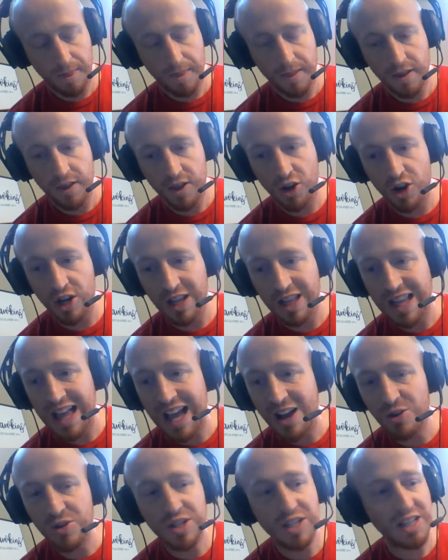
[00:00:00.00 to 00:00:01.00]
You're
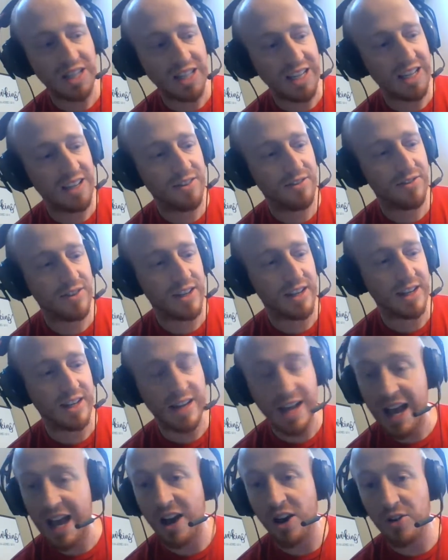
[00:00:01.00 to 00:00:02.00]
allowed to leave
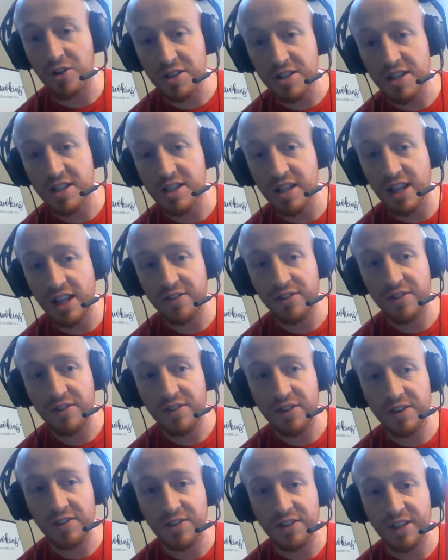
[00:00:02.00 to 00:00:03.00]
now because it's
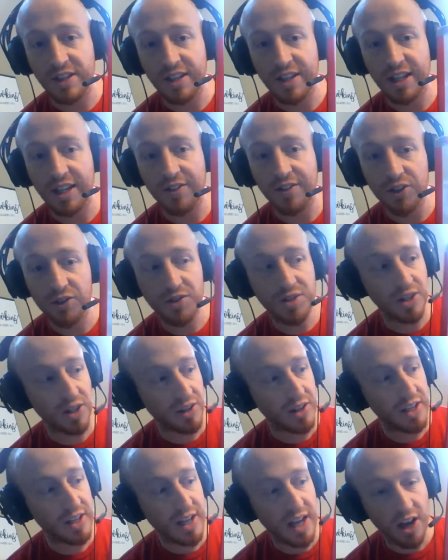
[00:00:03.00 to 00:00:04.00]
11:50. If you still
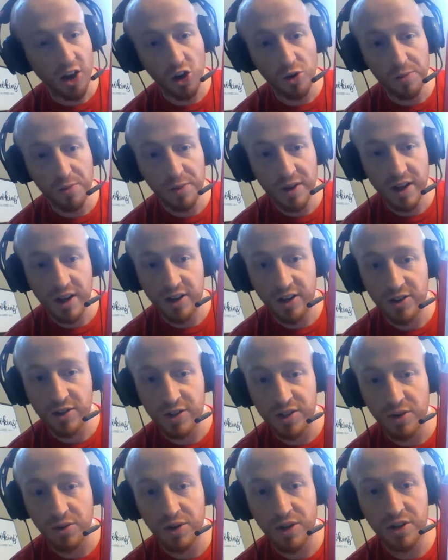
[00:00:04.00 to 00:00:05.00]
need help and you
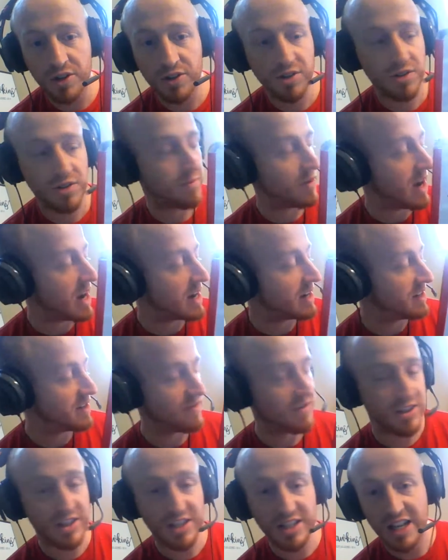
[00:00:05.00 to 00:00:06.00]
still want to do some practice
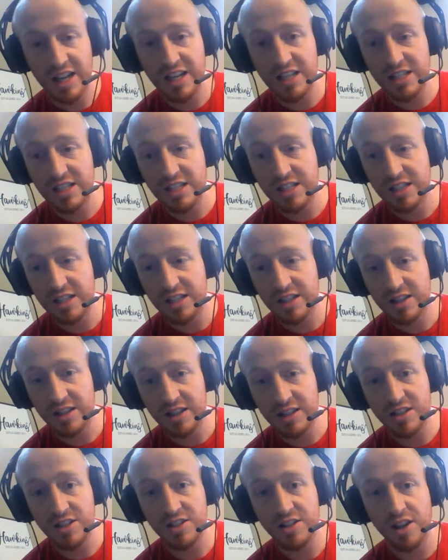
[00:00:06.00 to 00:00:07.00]
for the test,
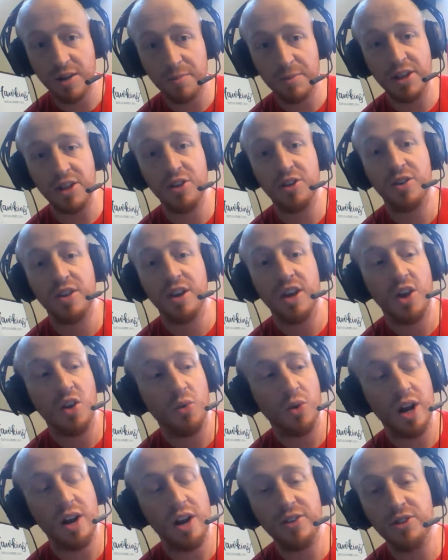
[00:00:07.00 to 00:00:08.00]
this is, I mean,
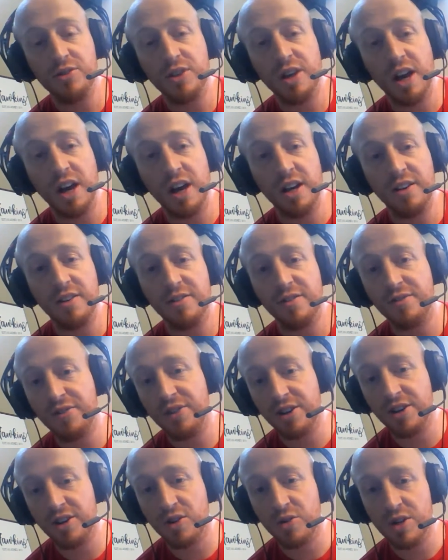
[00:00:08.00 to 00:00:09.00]
whatever you got for
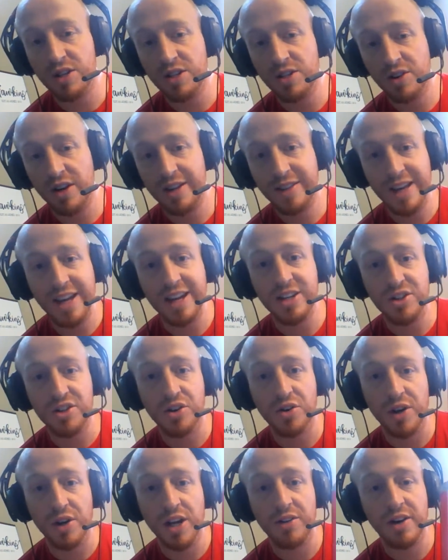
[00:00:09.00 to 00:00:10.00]
your quiz grade, that is your
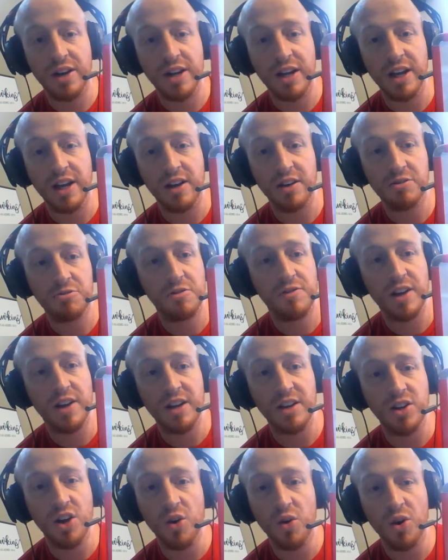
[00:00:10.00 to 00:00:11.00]
grade right now. So we've had
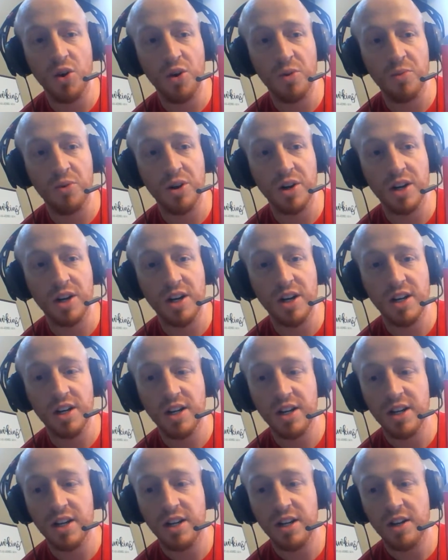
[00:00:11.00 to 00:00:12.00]
no homework
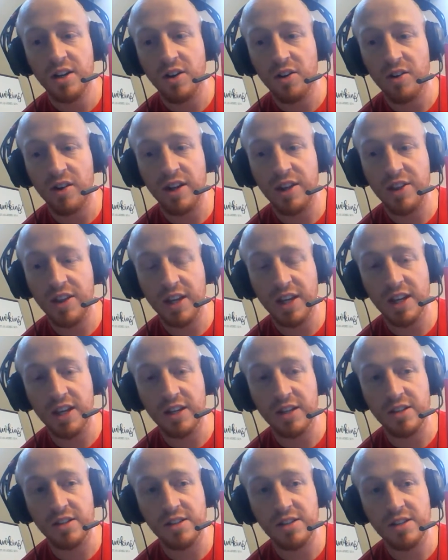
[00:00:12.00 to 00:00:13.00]
or anything
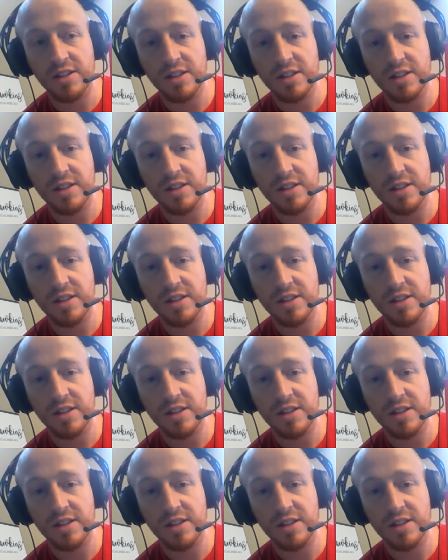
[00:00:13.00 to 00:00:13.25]
else.